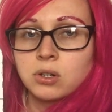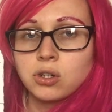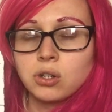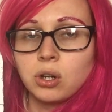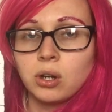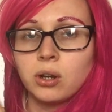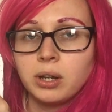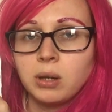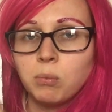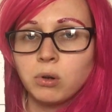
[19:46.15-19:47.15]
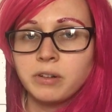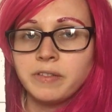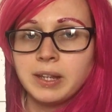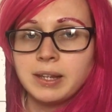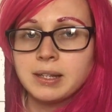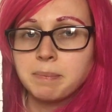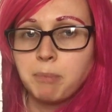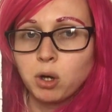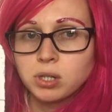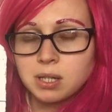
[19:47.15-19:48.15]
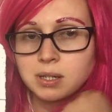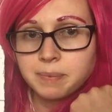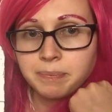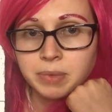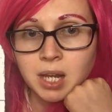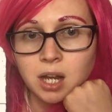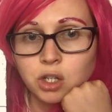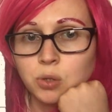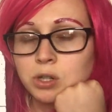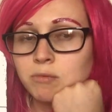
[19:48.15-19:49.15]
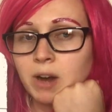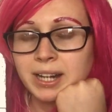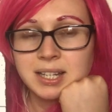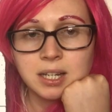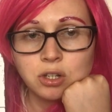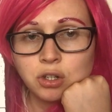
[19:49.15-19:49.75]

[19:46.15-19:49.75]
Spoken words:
to go in one of these boxes, and you can write it.